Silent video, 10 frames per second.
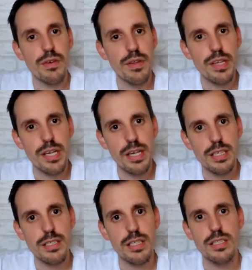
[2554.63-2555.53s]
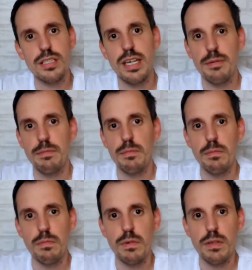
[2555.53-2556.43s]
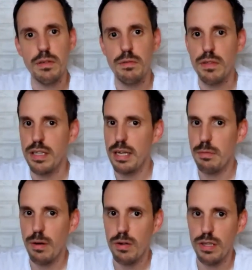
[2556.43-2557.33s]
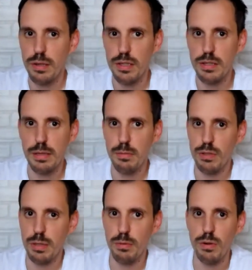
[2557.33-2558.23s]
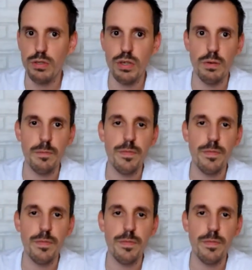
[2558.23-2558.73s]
years since they bought the book. So